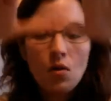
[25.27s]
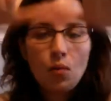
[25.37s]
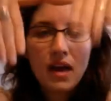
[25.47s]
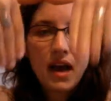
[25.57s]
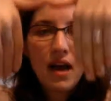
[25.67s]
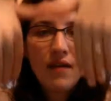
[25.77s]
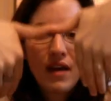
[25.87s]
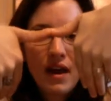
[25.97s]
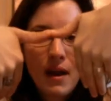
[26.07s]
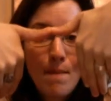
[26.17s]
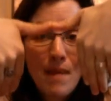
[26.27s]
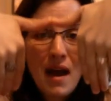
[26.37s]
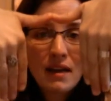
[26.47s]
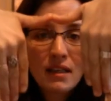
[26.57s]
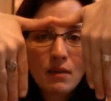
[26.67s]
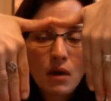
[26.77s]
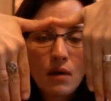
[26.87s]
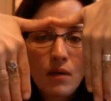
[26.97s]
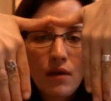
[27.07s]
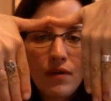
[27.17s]
We have a
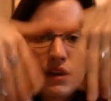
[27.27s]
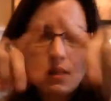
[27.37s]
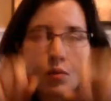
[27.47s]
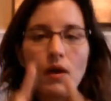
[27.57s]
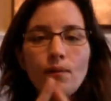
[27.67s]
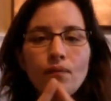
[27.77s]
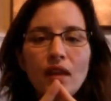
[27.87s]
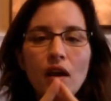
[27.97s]
maximum on this one.